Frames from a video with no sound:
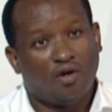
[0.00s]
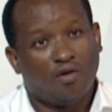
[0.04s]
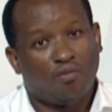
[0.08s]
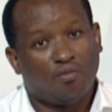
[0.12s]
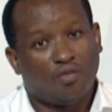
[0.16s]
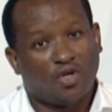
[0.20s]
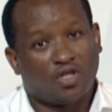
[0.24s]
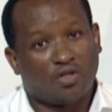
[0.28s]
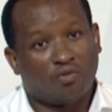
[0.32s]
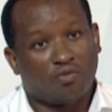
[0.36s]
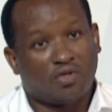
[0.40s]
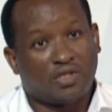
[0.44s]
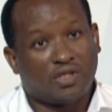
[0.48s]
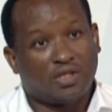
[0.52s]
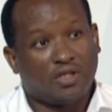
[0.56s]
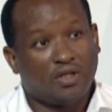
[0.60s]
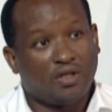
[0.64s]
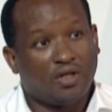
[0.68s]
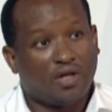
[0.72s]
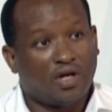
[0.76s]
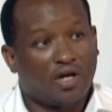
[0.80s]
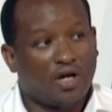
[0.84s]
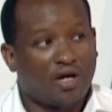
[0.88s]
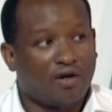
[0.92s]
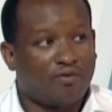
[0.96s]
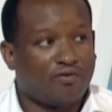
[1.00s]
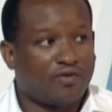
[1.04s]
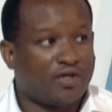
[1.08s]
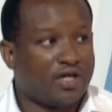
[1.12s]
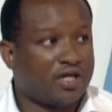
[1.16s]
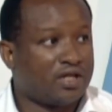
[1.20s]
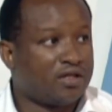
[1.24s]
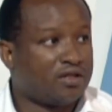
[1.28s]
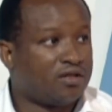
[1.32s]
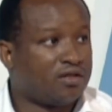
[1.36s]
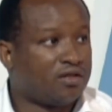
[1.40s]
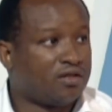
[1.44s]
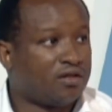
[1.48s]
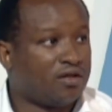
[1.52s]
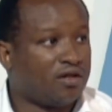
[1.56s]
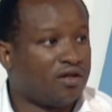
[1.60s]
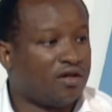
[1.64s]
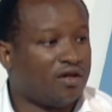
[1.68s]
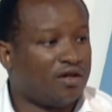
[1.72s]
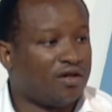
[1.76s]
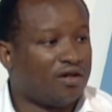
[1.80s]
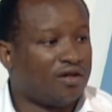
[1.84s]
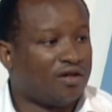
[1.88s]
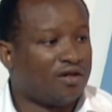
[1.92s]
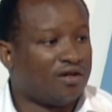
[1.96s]
but we still have that
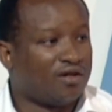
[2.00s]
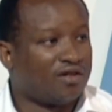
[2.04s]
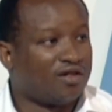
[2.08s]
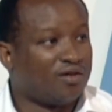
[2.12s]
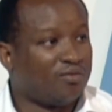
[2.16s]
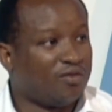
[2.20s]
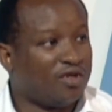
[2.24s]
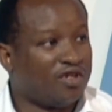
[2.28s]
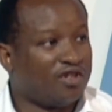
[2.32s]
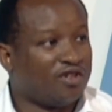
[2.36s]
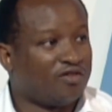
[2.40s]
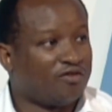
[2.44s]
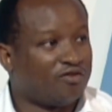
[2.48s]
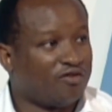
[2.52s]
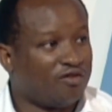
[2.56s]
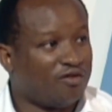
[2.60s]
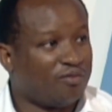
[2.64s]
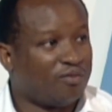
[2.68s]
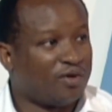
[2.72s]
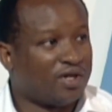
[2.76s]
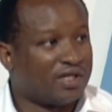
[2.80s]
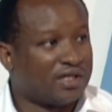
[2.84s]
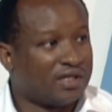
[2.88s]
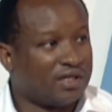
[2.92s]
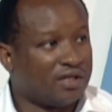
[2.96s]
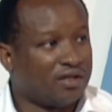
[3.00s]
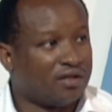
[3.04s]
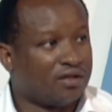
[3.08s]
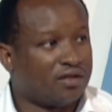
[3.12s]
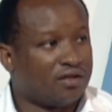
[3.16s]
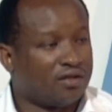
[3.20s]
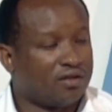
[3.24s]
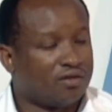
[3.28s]
remaining 4%.